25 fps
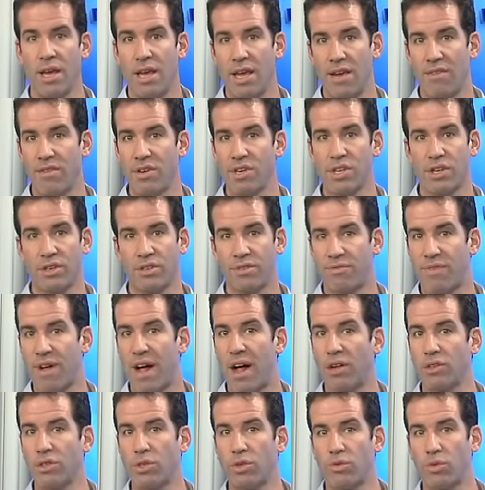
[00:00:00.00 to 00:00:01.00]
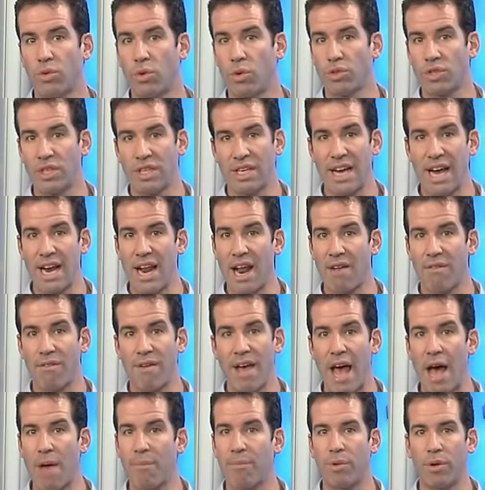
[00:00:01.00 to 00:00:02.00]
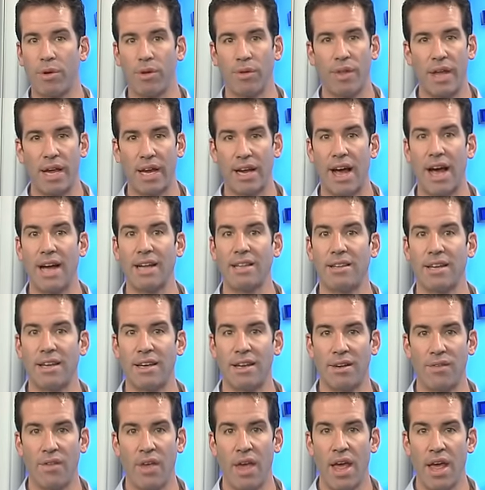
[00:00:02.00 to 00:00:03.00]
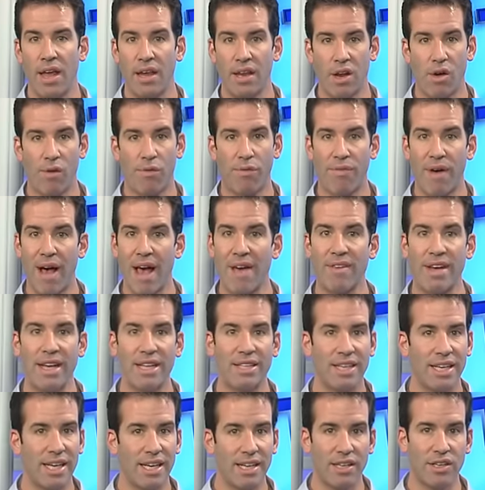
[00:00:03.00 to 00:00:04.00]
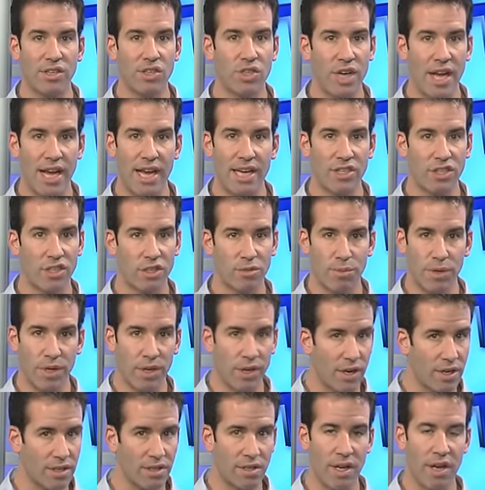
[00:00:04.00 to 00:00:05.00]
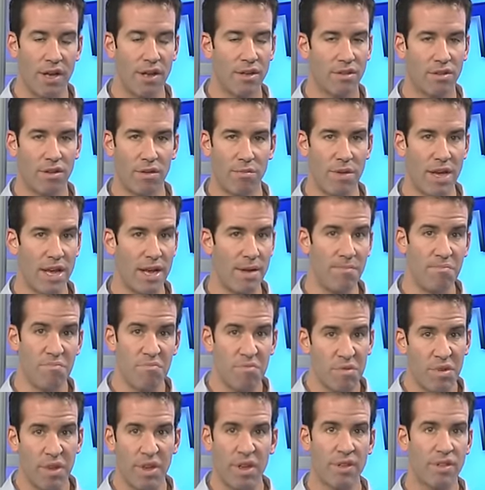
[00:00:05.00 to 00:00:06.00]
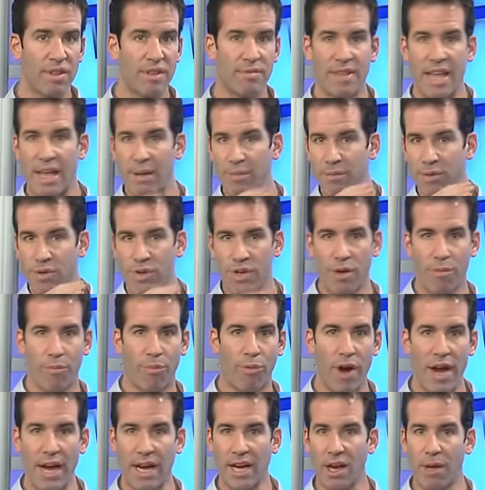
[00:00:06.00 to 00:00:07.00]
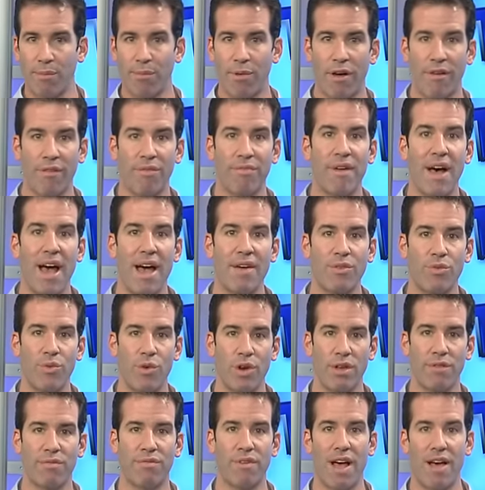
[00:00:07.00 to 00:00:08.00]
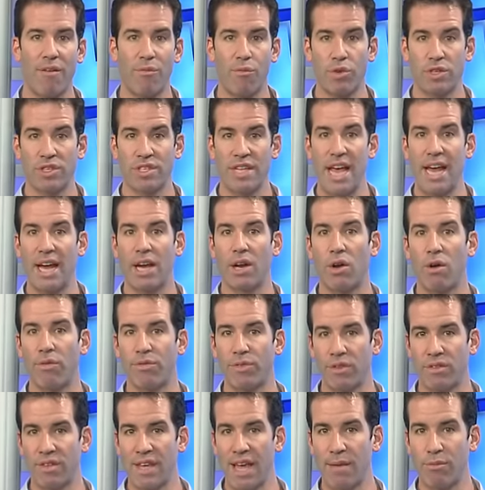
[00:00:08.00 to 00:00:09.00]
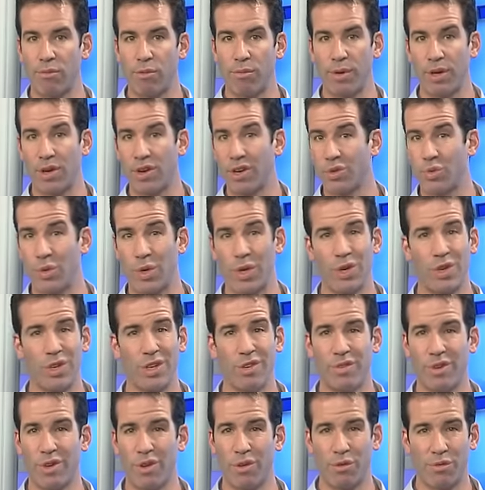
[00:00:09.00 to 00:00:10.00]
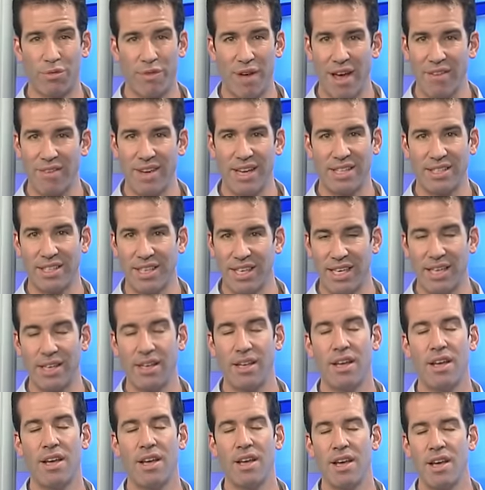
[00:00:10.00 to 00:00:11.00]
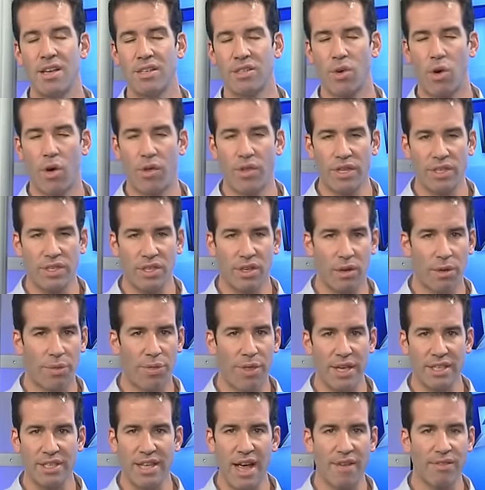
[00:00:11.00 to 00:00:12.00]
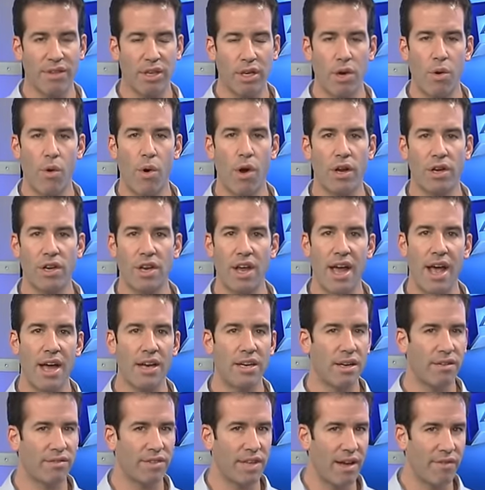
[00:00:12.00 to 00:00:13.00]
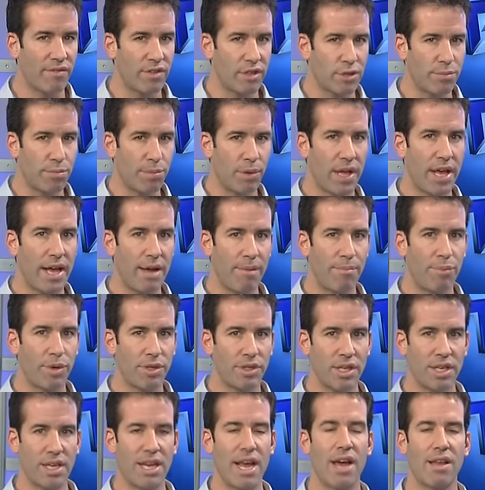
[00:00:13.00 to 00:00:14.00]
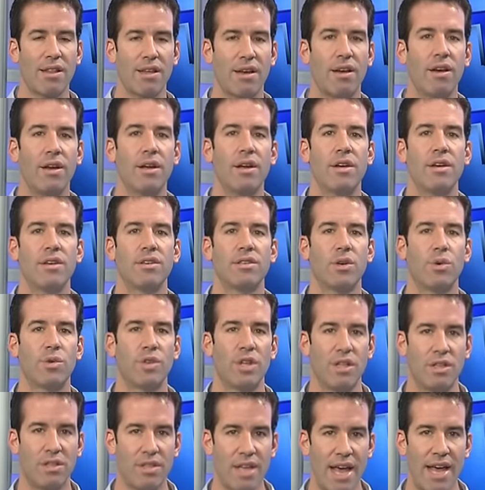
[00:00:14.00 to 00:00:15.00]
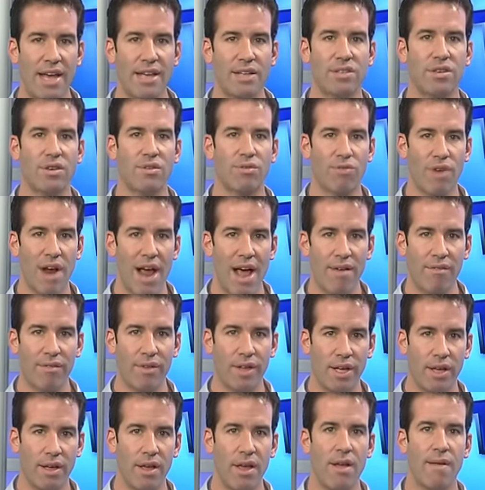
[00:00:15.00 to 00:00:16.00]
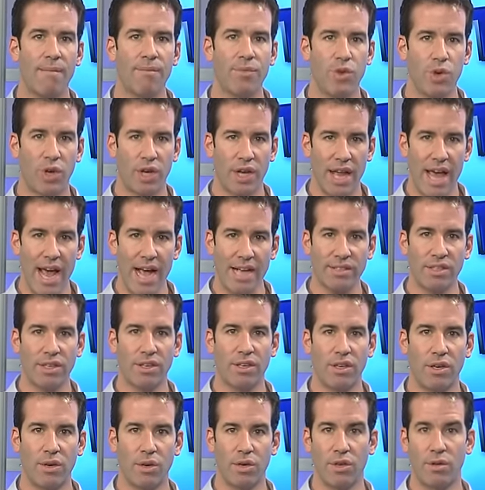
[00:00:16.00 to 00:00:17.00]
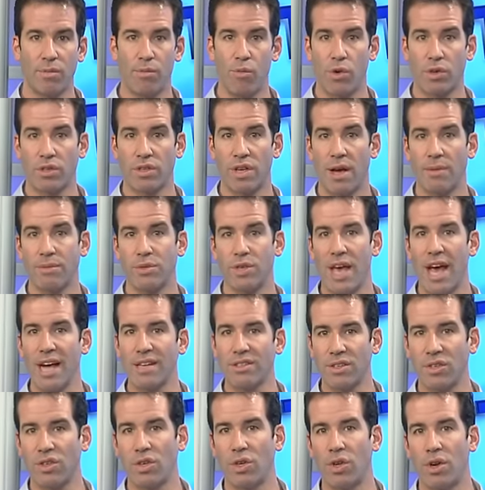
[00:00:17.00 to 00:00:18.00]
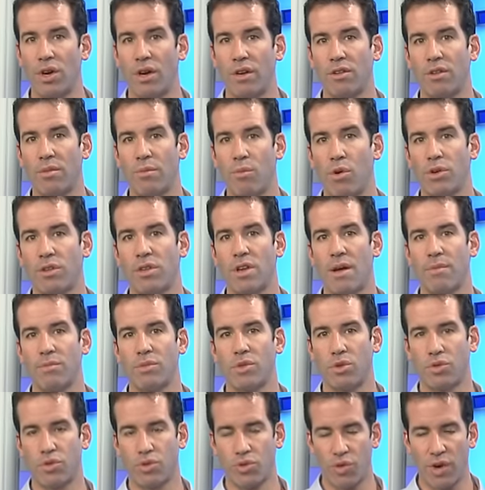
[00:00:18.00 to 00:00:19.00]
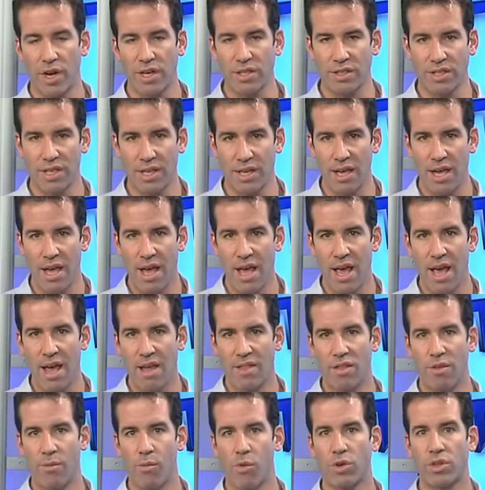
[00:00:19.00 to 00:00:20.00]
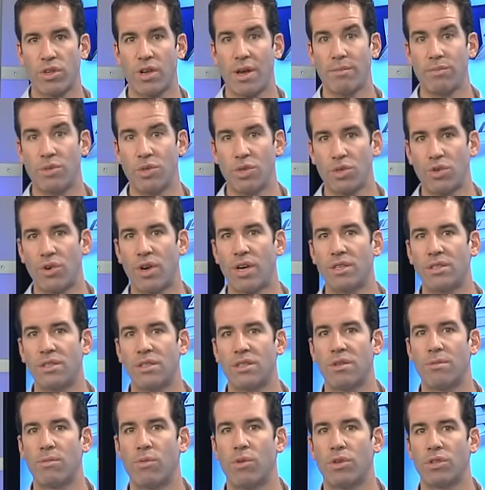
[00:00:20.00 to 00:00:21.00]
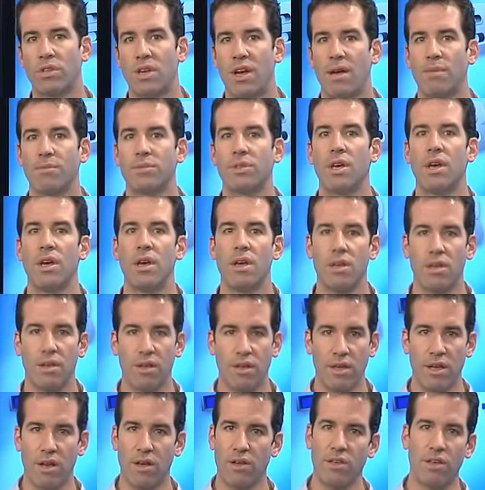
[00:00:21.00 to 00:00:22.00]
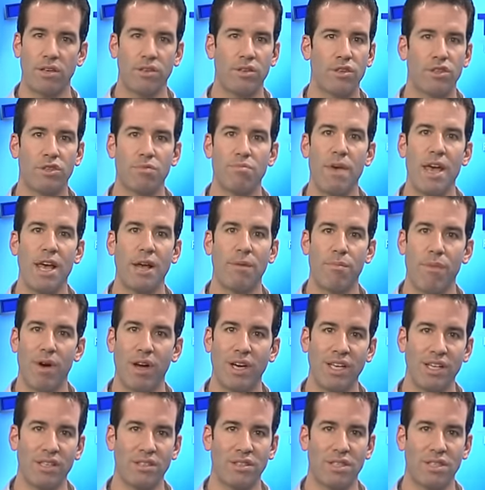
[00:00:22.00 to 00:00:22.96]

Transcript: even just followed your rules and got out of Apple like I did at you know 518 and change, just because to me, you know, breaking above 525 was taken off the table because we couldn't even hold 518. So all these little things have to go on in your head. You have to have this plan put together. So when the day is unraveling, you could execute. And the more times you execute on it, the more times you'll trust it. And the more times you trust it, the more times you know you'll just make money and